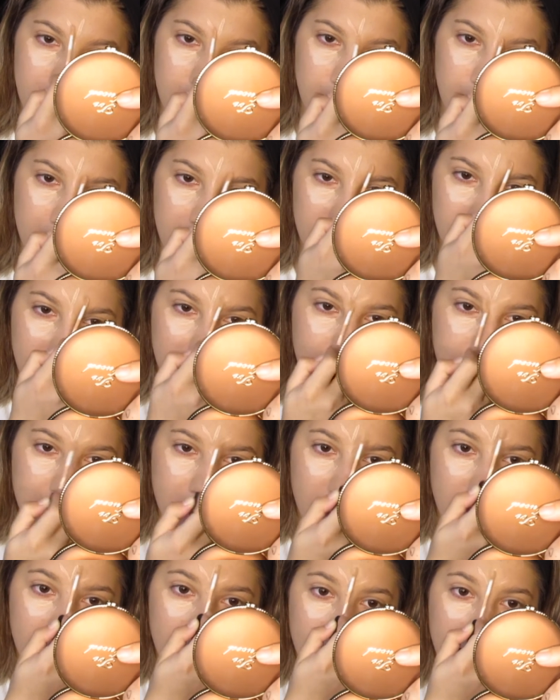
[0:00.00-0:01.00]
and
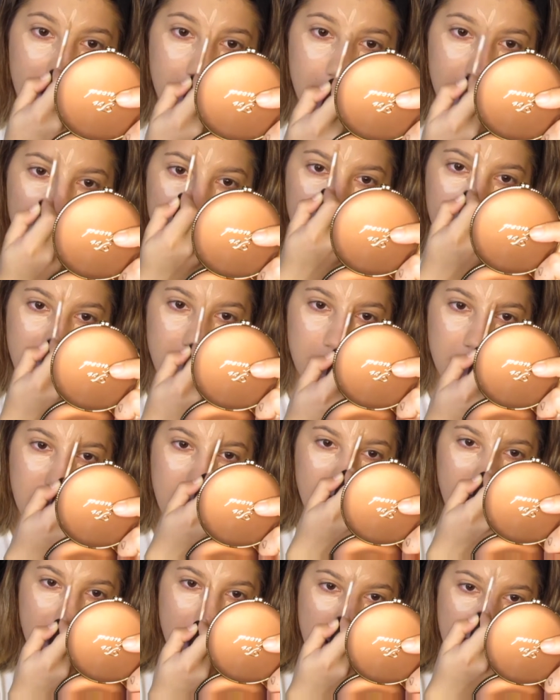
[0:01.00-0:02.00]
on
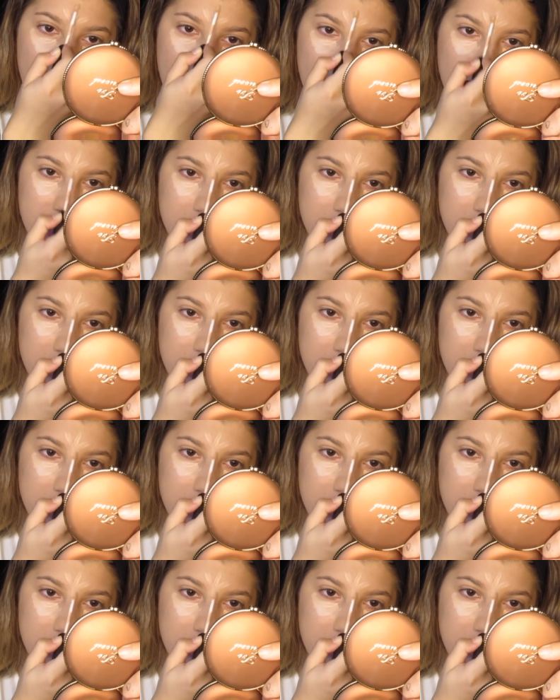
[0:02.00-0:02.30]
my